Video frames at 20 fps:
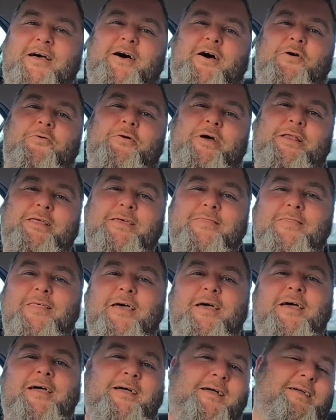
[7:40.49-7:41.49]
I went in
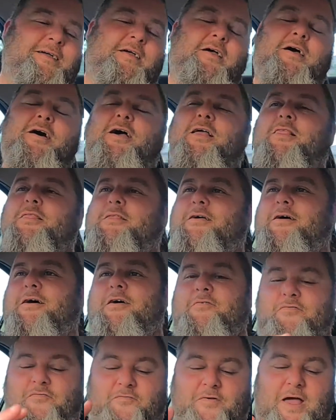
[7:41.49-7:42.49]
there.
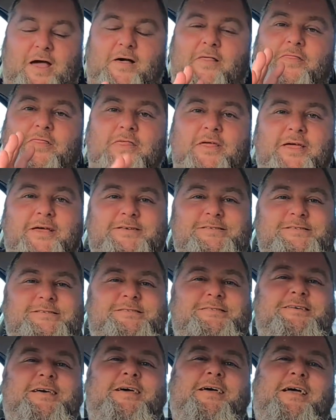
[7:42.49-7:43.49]
I found
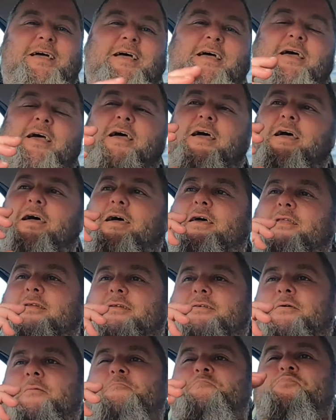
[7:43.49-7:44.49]
this,
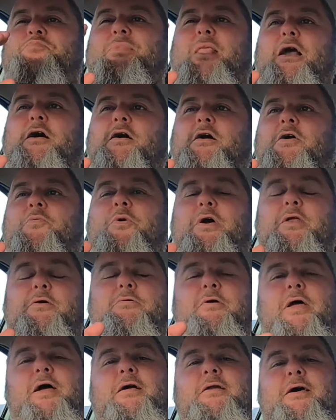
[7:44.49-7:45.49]
and I went
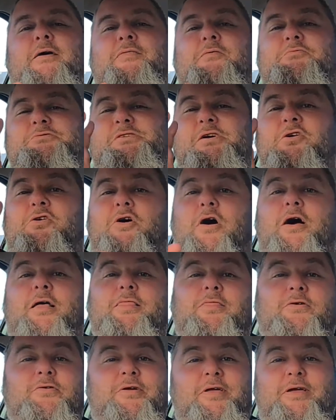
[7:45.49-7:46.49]
around, and there was a guy
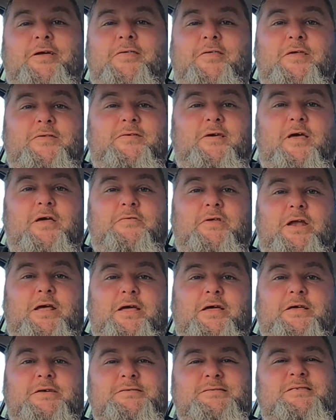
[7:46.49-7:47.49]
looking at the
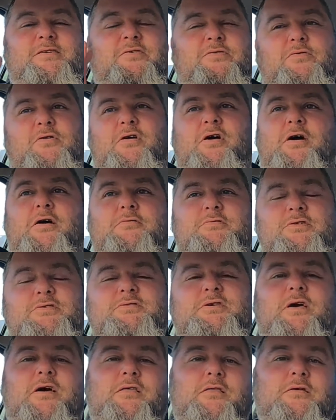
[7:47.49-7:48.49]
DVDs, so I thought, oh, I'll
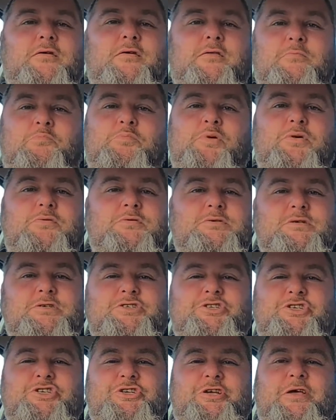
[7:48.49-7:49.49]
just go look at the books
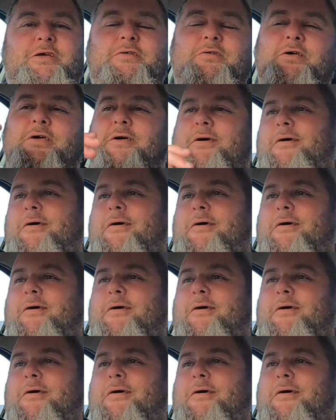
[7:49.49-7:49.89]
and shit,